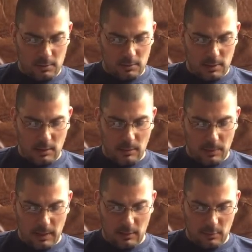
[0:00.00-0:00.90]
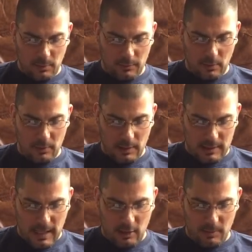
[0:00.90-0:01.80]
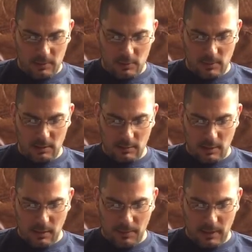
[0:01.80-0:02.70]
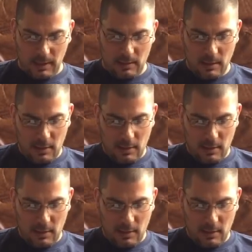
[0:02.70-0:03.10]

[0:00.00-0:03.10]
and up again as before, and then down a bit too much, and then up again,